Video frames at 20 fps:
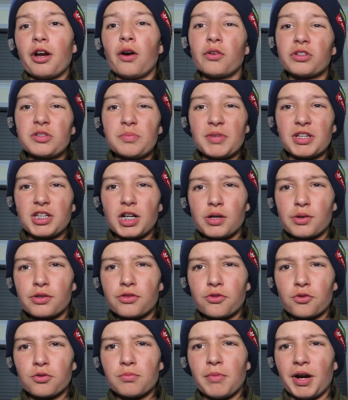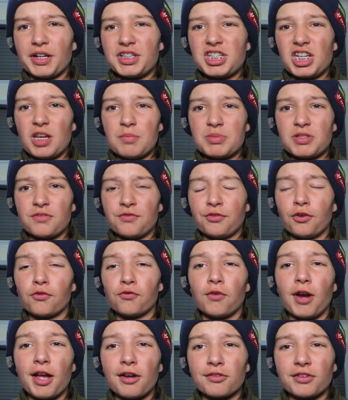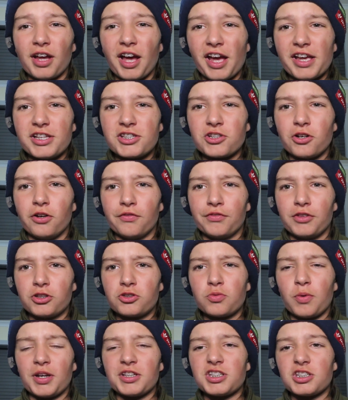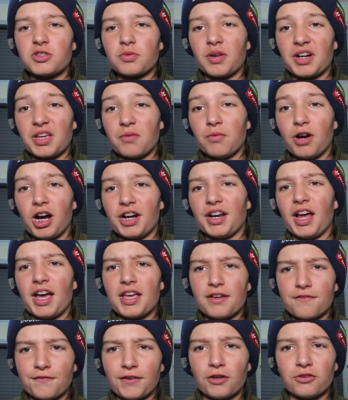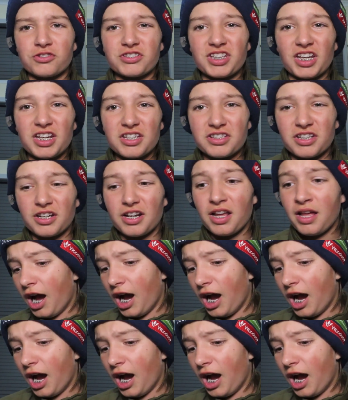going to be going through my tips for round 8 of the 2021 AFL season.